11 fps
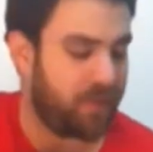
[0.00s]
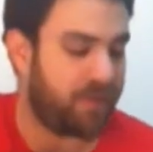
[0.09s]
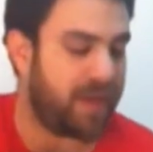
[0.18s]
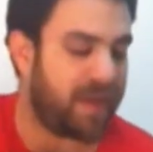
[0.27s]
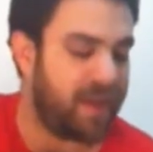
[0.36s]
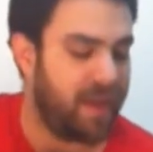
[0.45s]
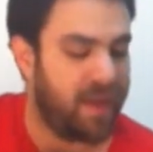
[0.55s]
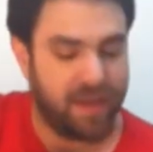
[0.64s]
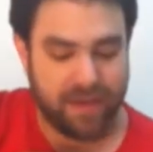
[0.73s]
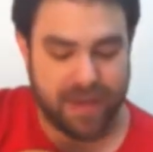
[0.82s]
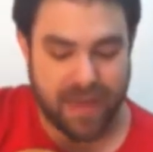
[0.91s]
Okay,
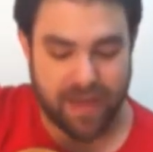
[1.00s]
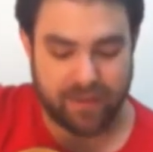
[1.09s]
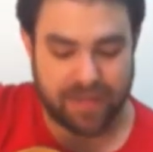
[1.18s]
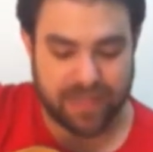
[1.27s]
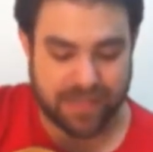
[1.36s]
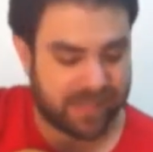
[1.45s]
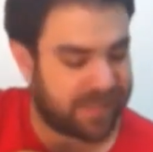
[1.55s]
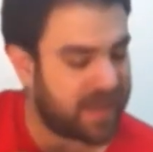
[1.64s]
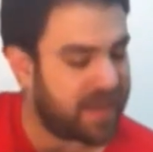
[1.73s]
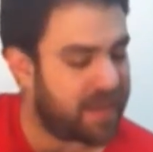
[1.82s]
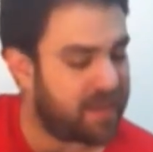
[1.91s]
now let's
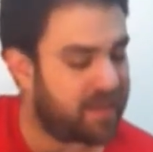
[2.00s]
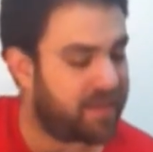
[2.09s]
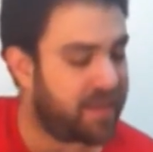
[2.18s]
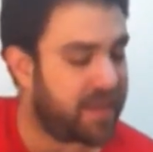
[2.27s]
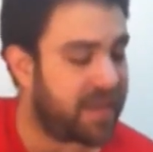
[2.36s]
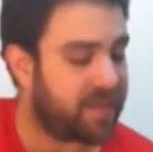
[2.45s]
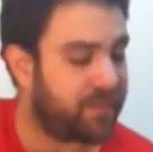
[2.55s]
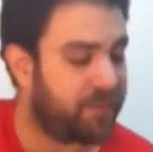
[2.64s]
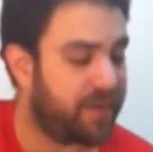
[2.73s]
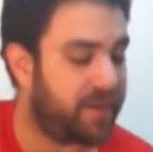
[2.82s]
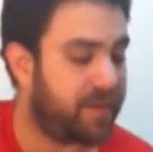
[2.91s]
say that
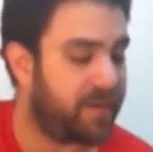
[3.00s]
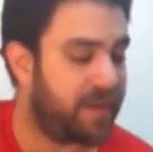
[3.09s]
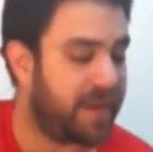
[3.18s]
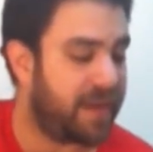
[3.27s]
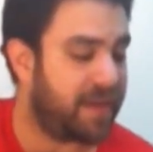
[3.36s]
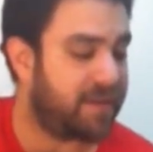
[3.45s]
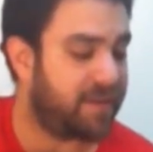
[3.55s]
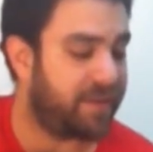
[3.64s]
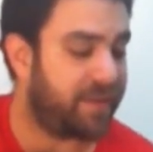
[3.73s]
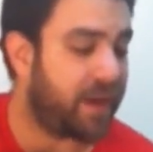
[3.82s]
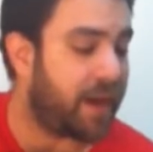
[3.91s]
we're at
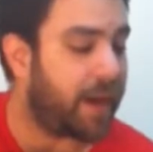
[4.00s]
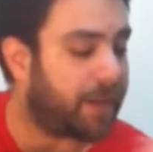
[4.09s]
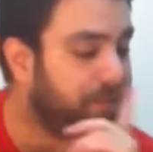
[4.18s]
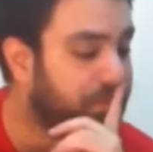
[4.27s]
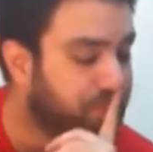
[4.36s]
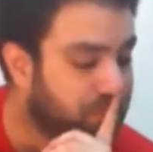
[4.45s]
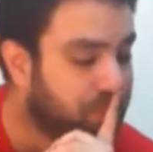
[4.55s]
the